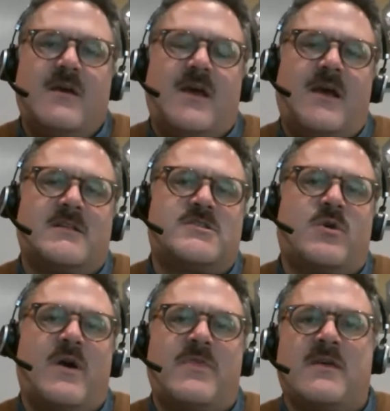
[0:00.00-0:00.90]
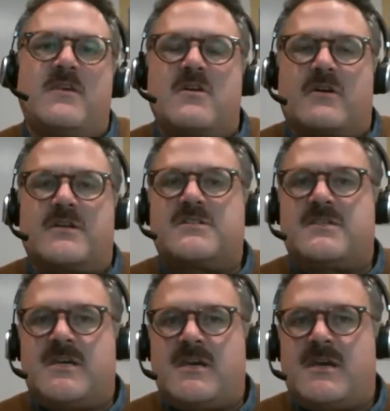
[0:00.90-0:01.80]
And so I think that you're going to
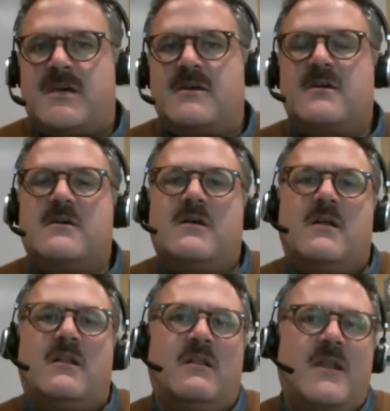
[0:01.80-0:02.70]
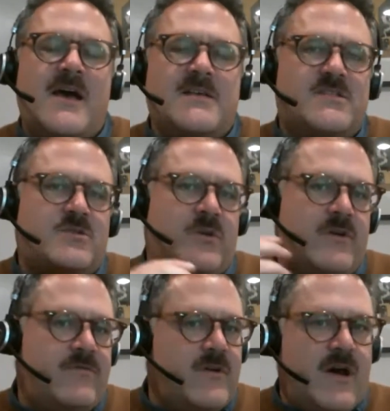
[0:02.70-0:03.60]
see less sort
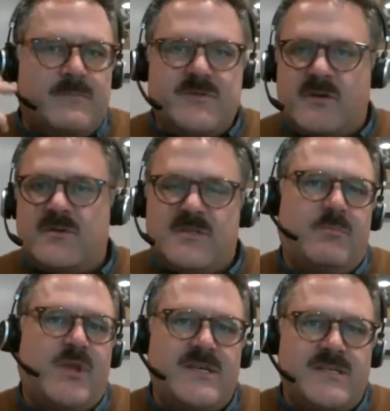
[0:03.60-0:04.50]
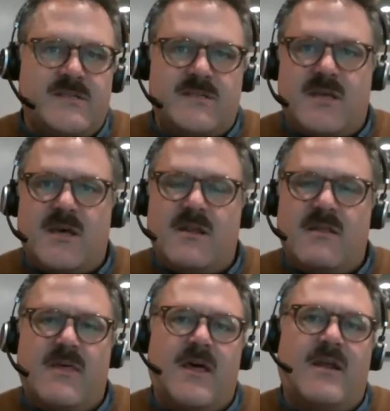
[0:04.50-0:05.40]
of upzones in places that
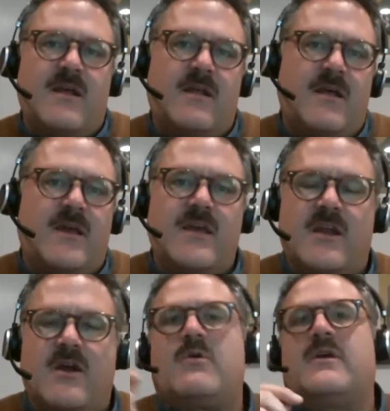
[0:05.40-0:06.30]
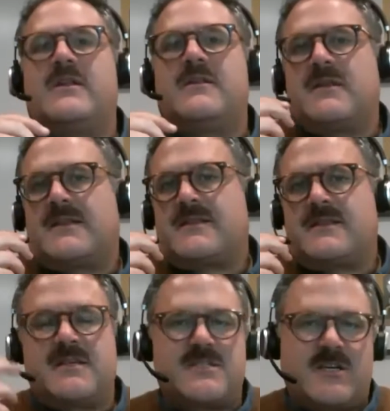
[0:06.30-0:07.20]
like, in, like,
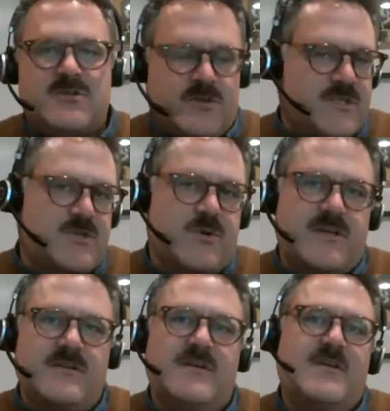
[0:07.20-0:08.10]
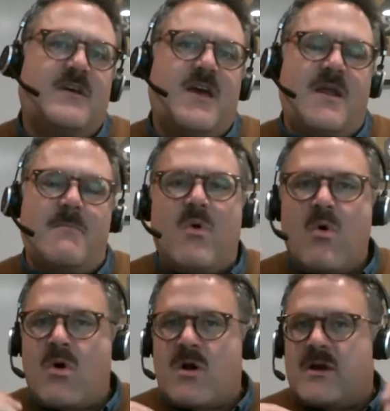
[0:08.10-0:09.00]
the central district, and
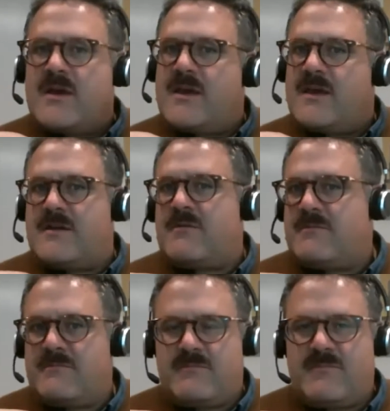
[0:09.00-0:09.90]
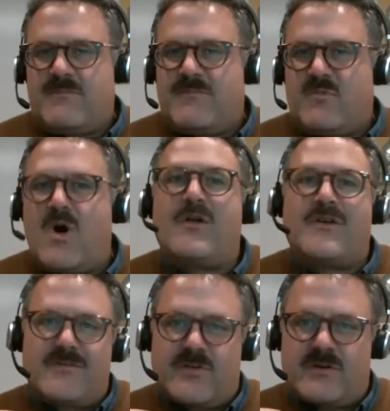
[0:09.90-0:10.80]
more in
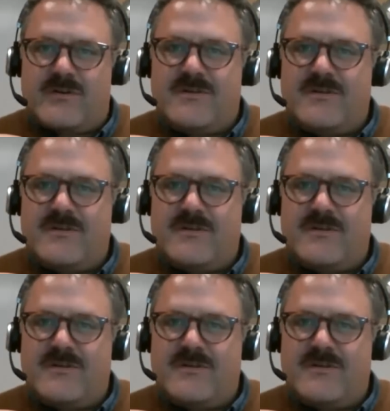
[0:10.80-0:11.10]
Wallingford,